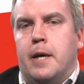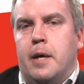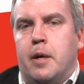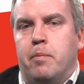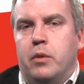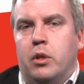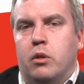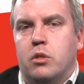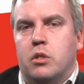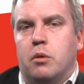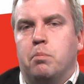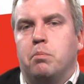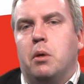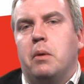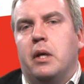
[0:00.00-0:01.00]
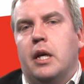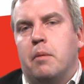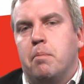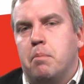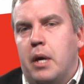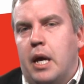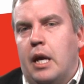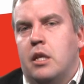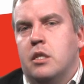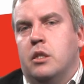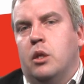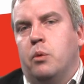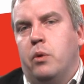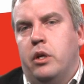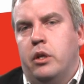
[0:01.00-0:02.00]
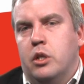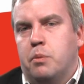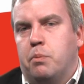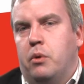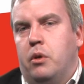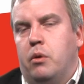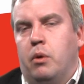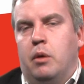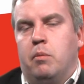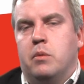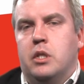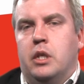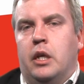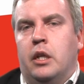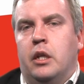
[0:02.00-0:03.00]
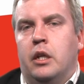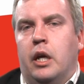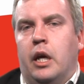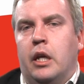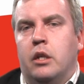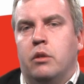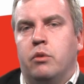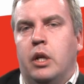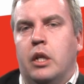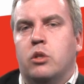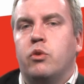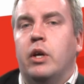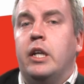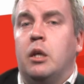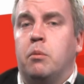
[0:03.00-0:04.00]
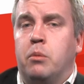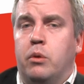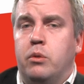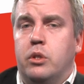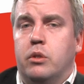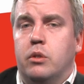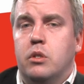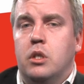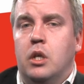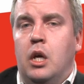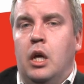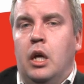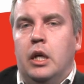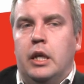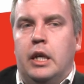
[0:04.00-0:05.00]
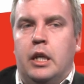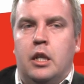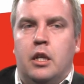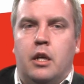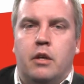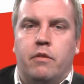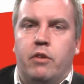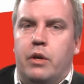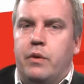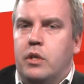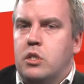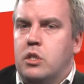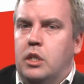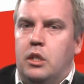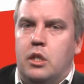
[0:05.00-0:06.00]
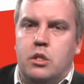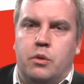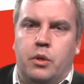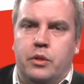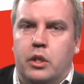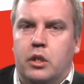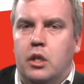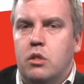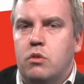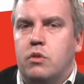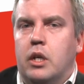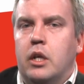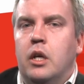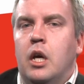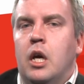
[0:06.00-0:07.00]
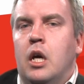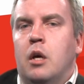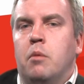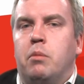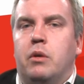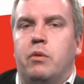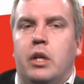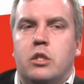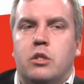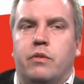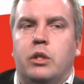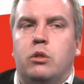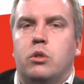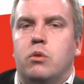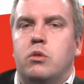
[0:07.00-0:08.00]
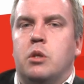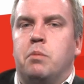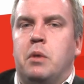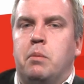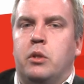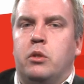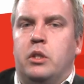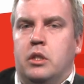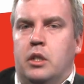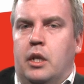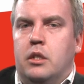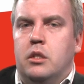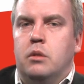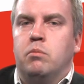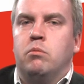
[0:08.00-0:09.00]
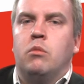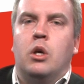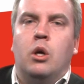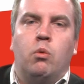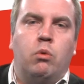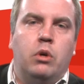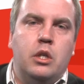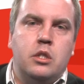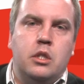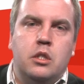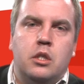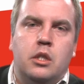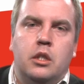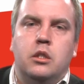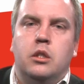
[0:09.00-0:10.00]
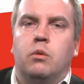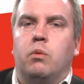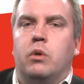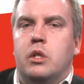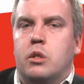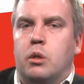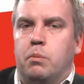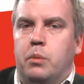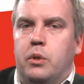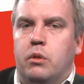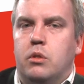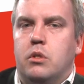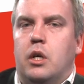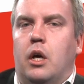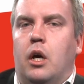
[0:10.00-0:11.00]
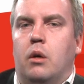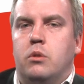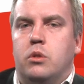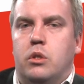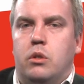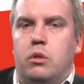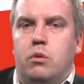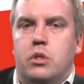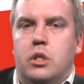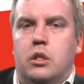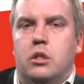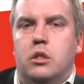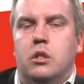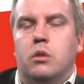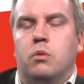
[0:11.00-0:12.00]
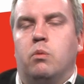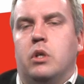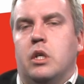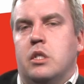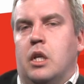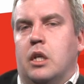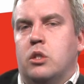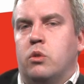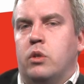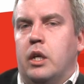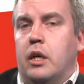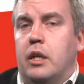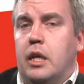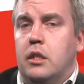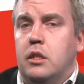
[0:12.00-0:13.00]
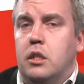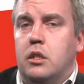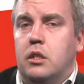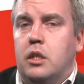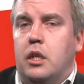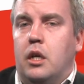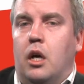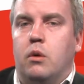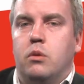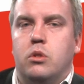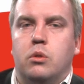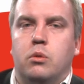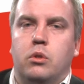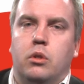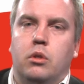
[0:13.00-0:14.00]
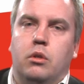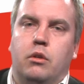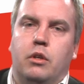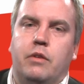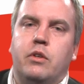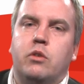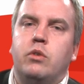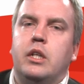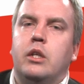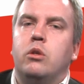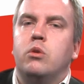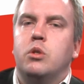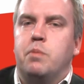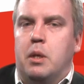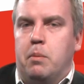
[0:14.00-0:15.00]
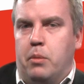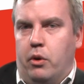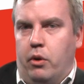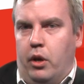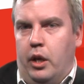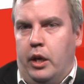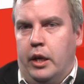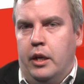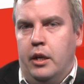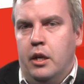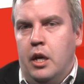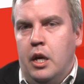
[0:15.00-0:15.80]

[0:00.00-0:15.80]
um, you know some public campaigns and awareness programs and, and really training modules in uh, various cities around the country. But really, sort of introducing people to internet. What is internet? What is computer? How to use it? What is electronic identity? How to uh, even read a newspaper online?